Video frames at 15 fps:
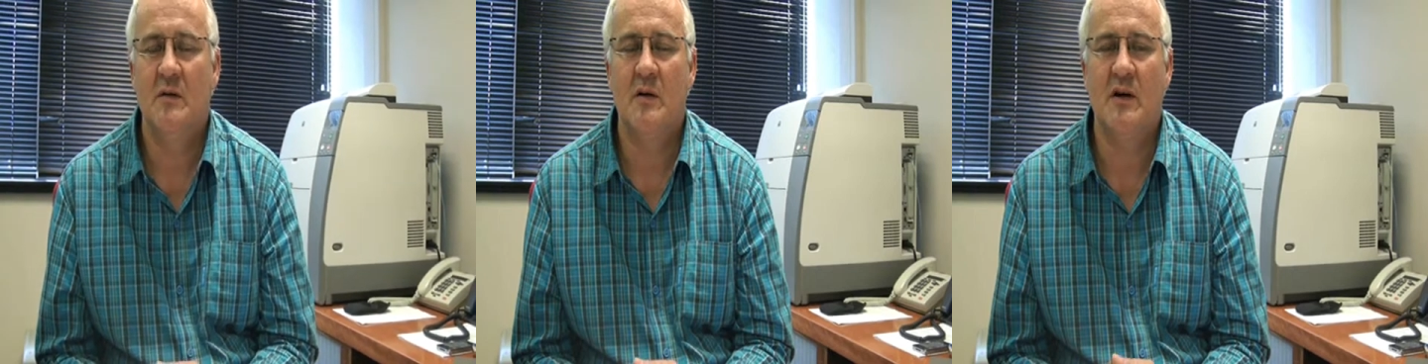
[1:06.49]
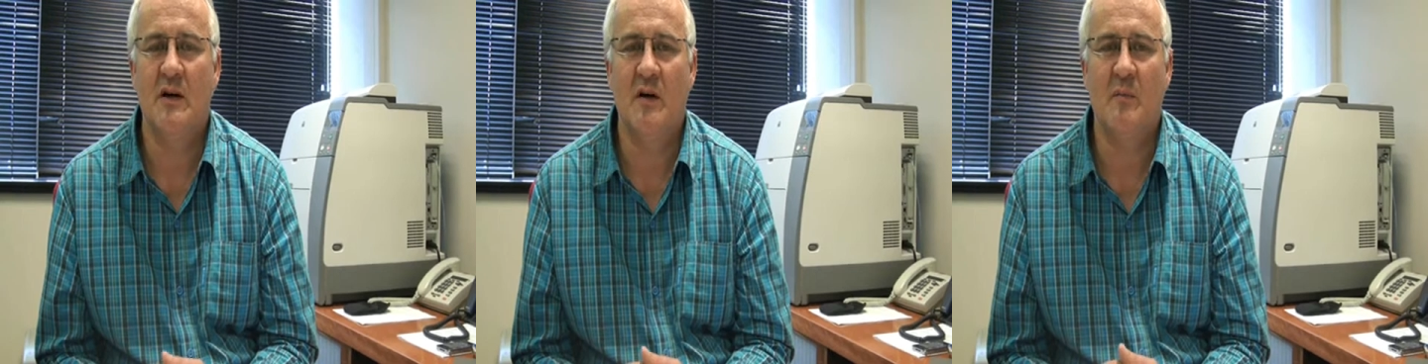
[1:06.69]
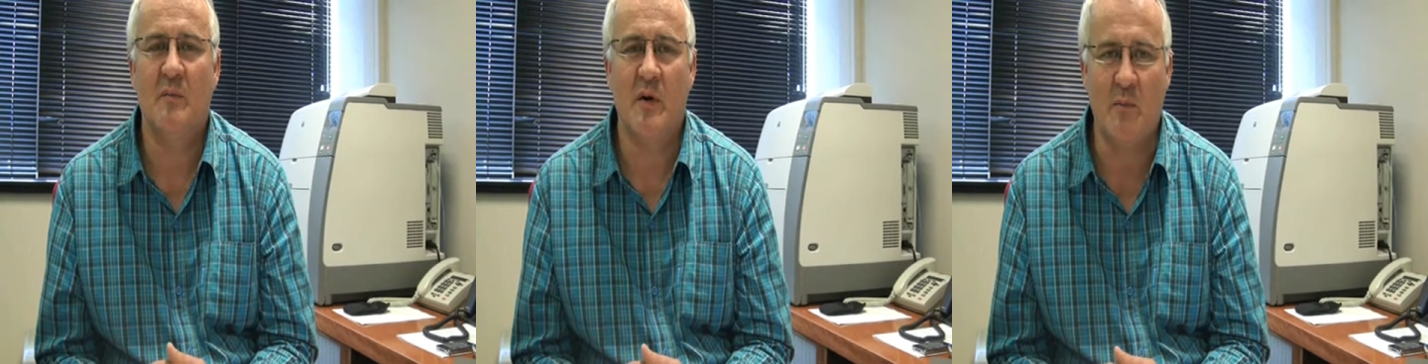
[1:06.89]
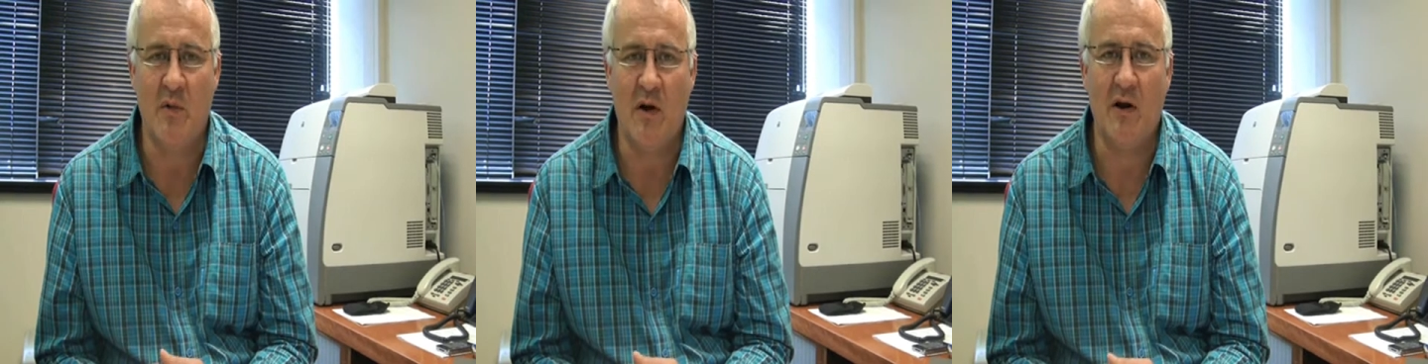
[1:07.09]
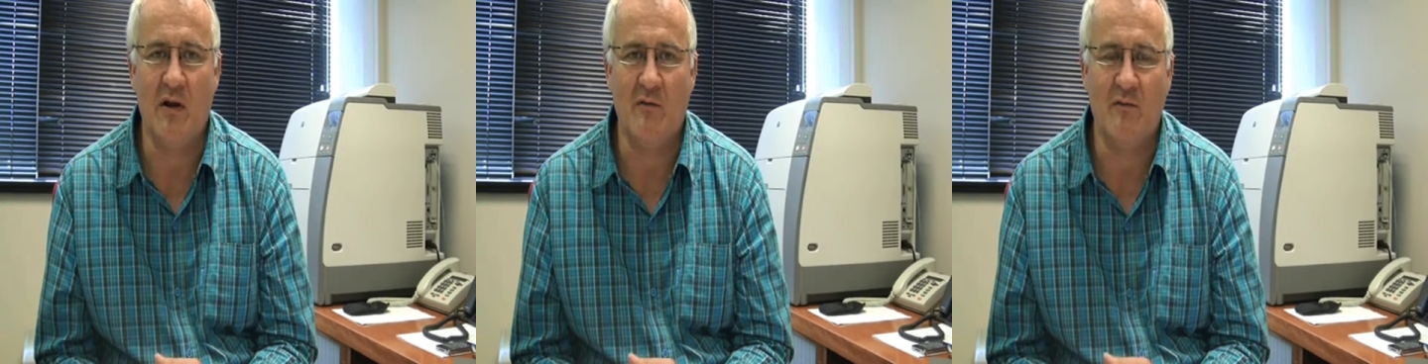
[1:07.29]

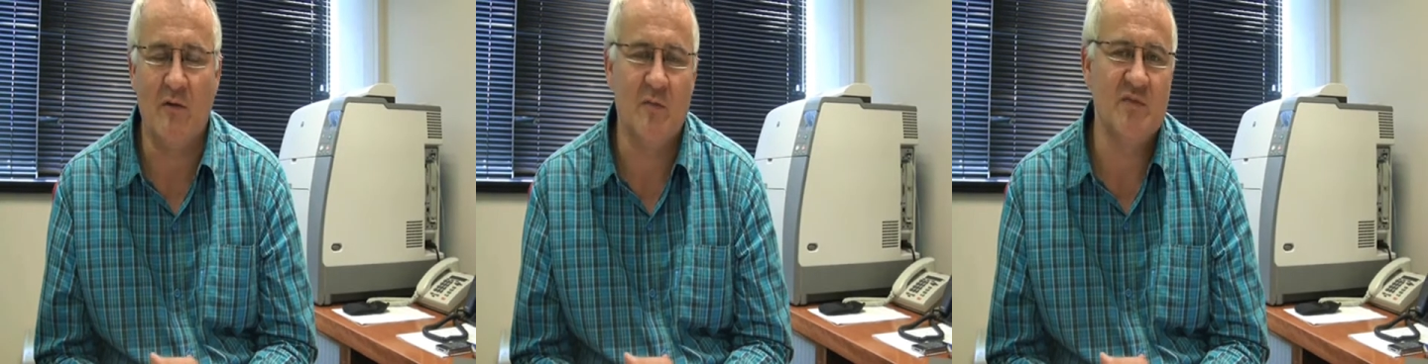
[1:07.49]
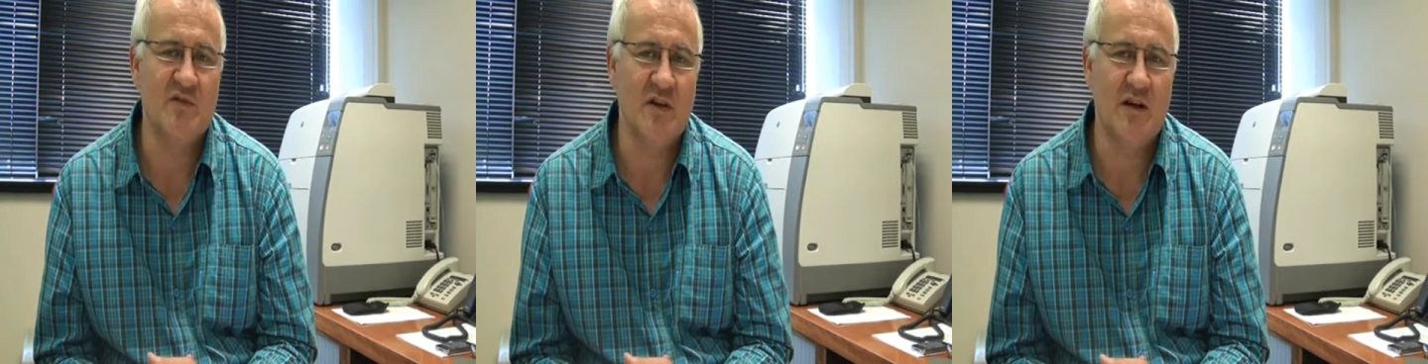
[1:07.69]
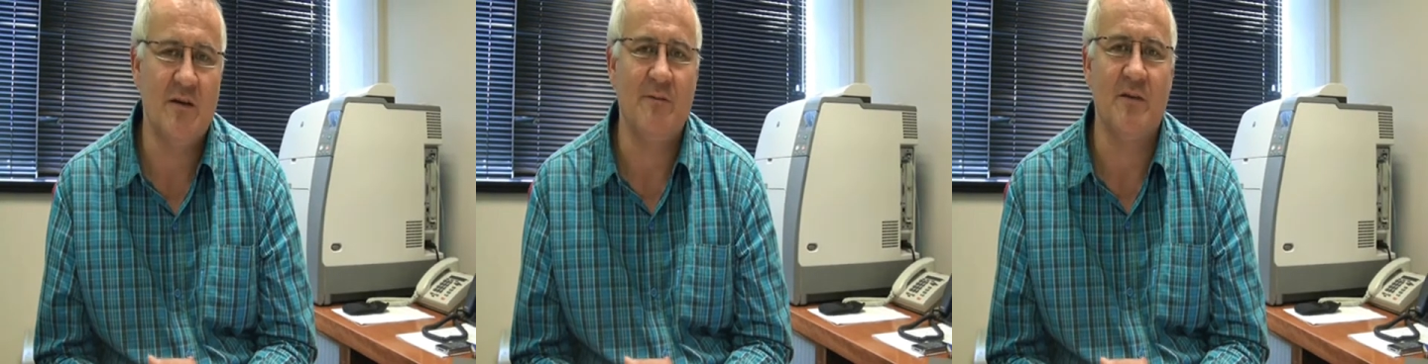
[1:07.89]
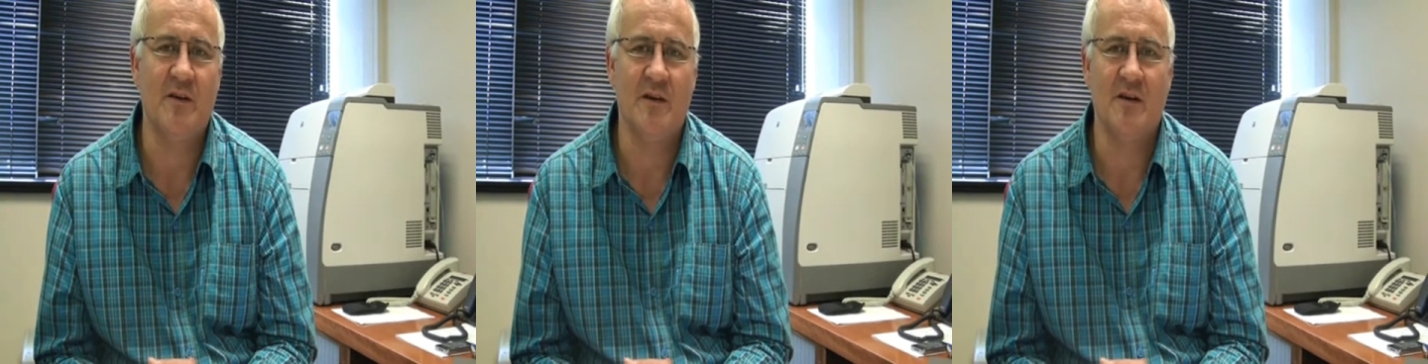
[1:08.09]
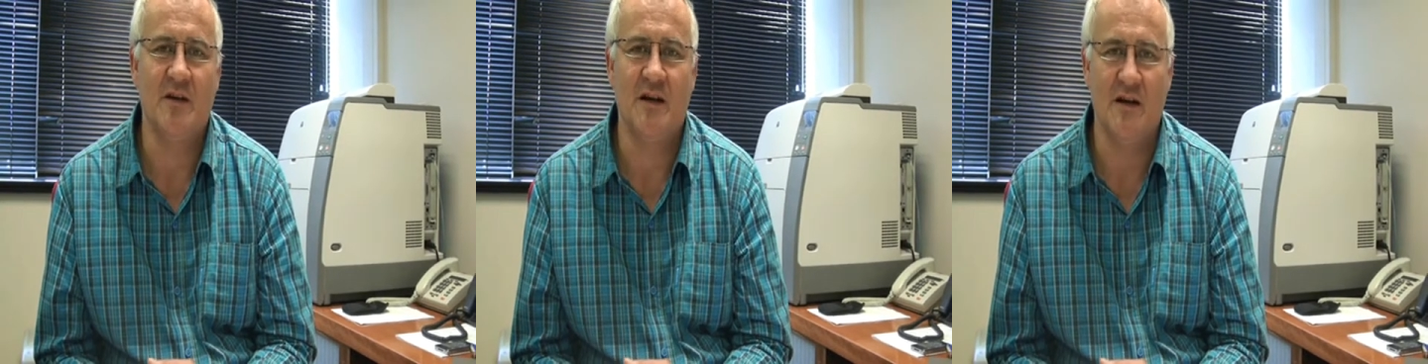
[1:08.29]
primarily from South
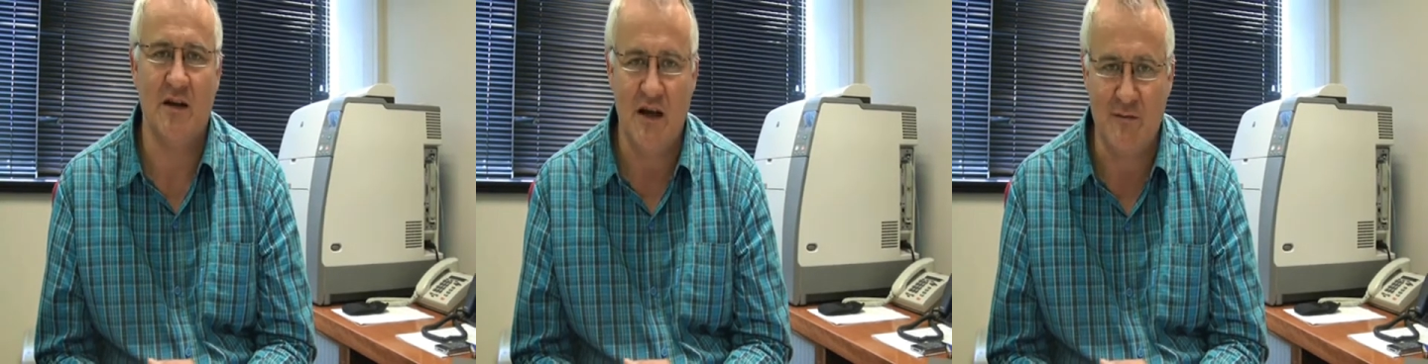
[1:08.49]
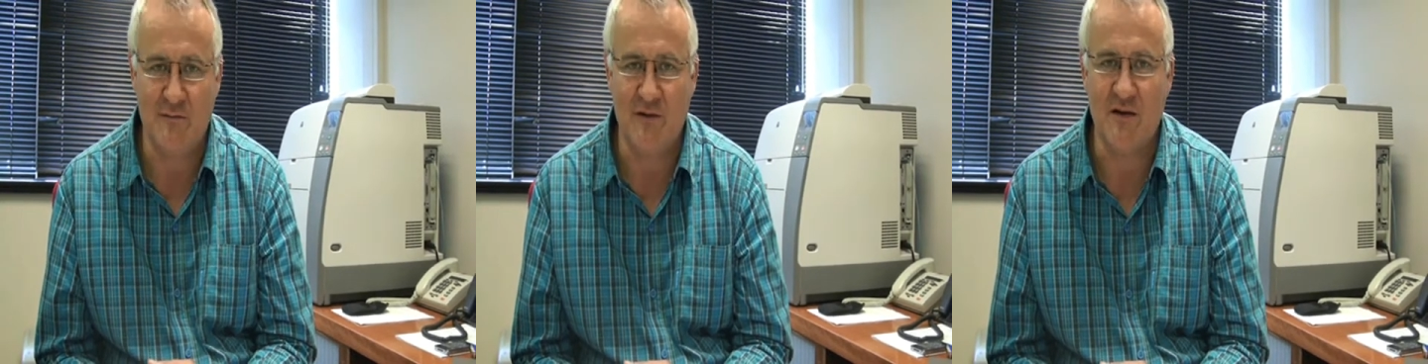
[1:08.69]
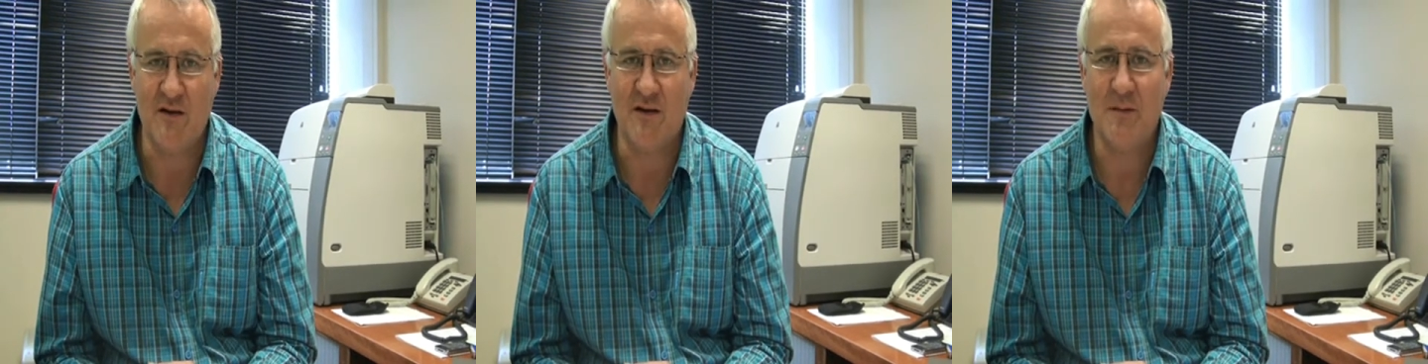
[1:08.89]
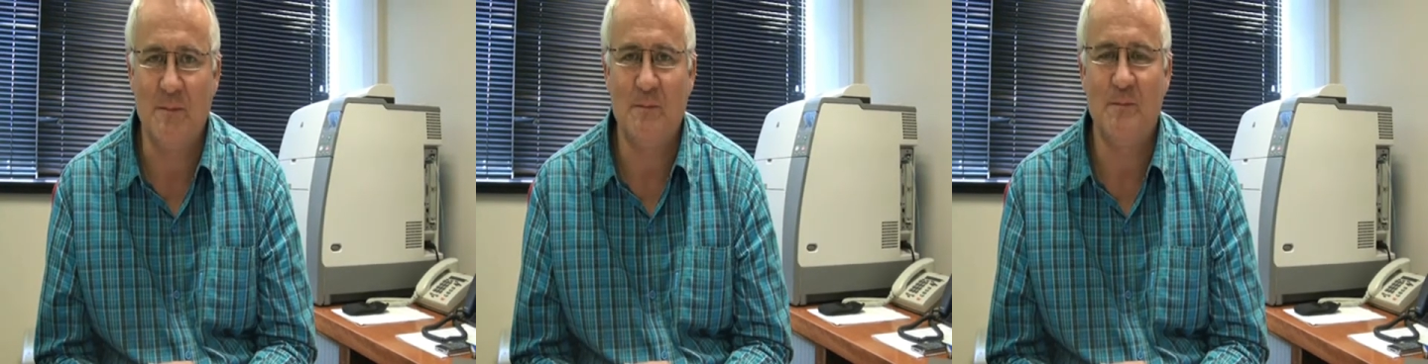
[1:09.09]
Africa and Africa.